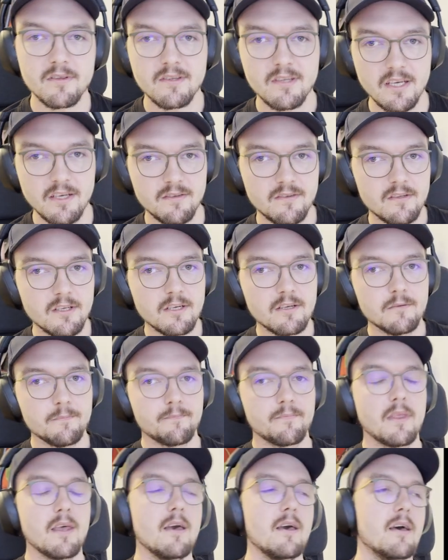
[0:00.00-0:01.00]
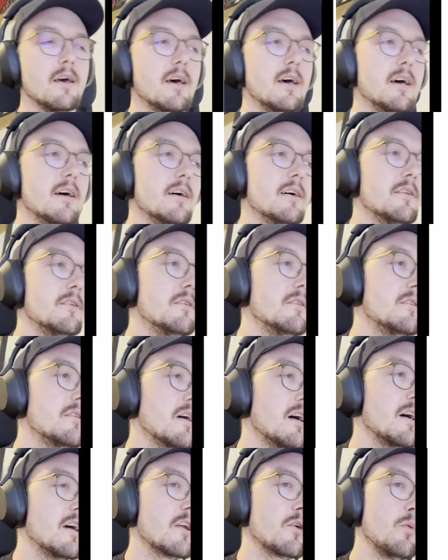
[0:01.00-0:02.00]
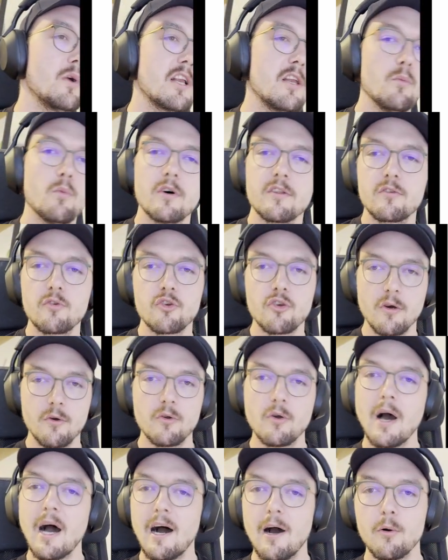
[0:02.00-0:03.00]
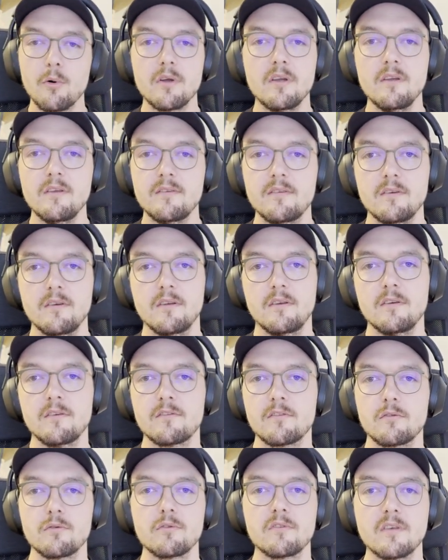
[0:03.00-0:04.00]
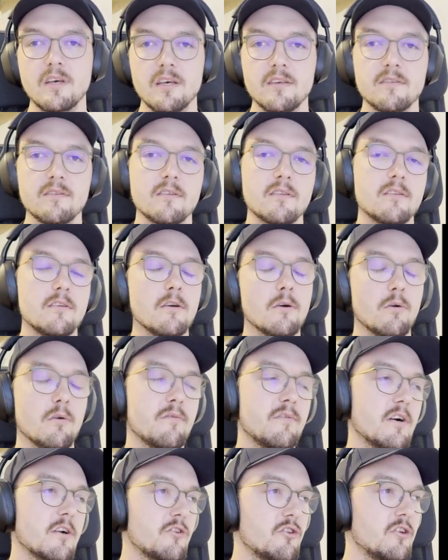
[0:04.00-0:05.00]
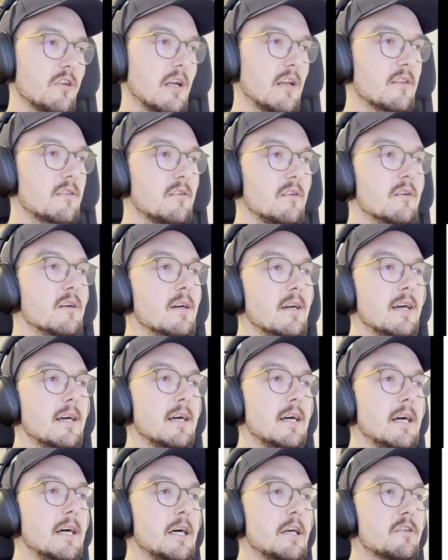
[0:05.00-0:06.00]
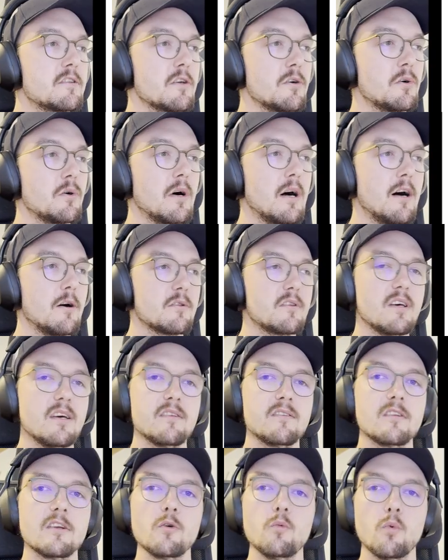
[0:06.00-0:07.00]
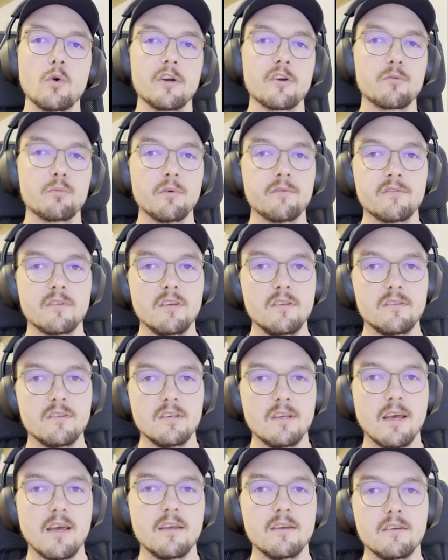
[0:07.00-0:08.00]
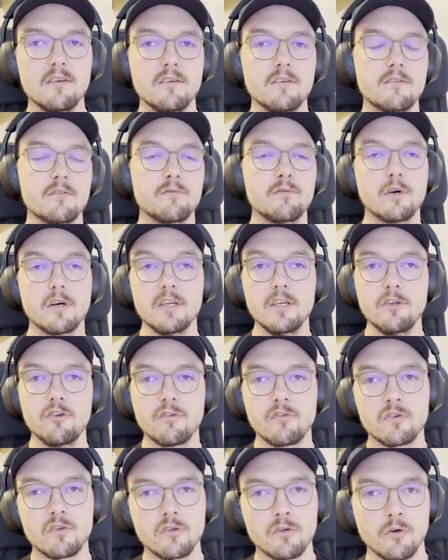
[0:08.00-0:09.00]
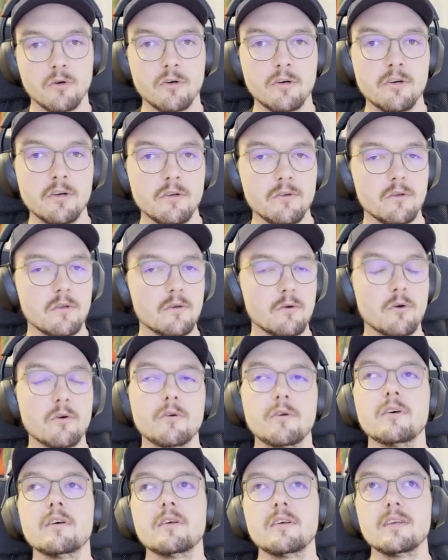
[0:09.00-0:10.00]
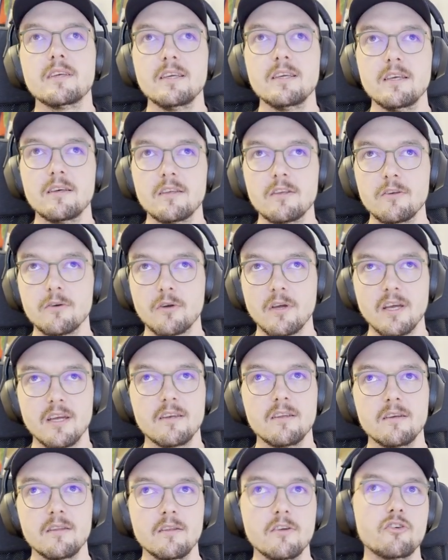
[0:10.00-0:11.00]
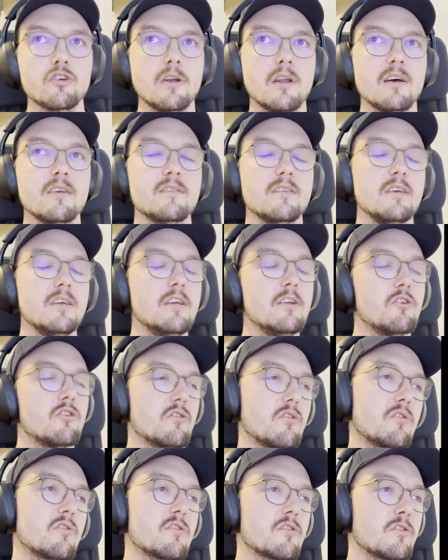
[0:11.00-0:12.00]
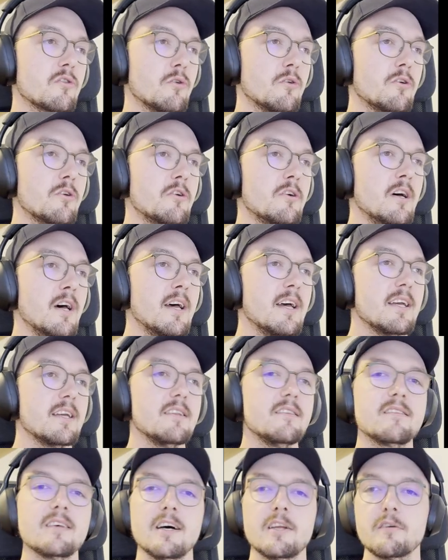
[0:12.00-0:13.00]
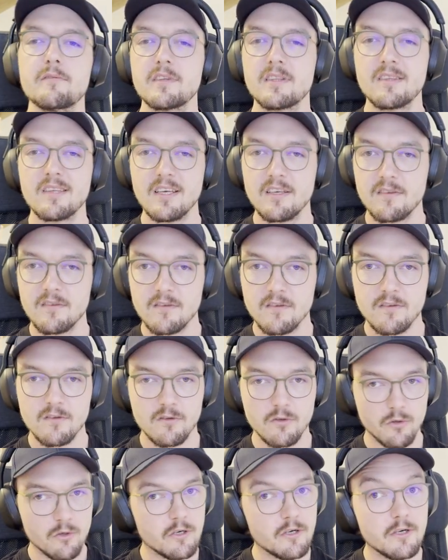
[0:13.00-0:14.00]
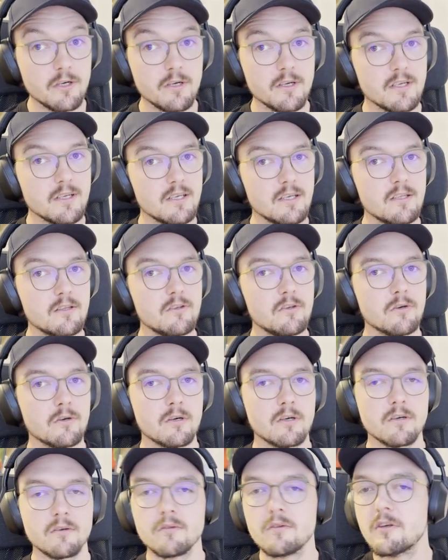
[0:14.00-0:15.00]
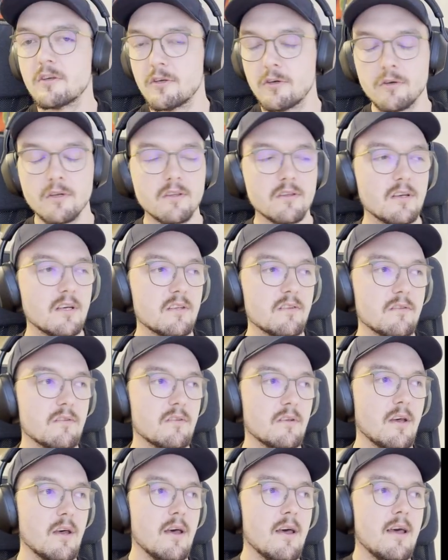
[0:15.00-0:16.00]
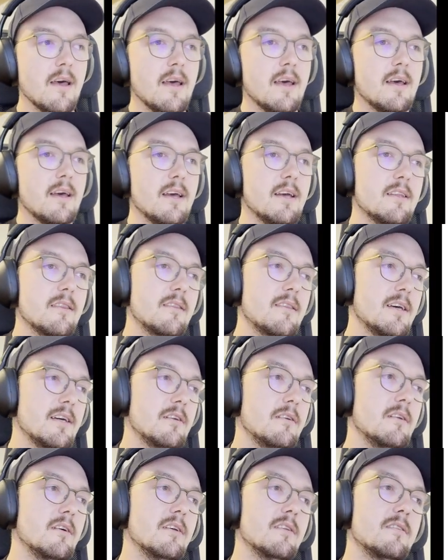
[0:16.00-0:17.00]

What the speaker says: testing, and I quickly want to show you how easy it is to test the whole functionality. So how testing works with TCA is for each store, or you can initialize each store inside of a test store in your unit tests, and then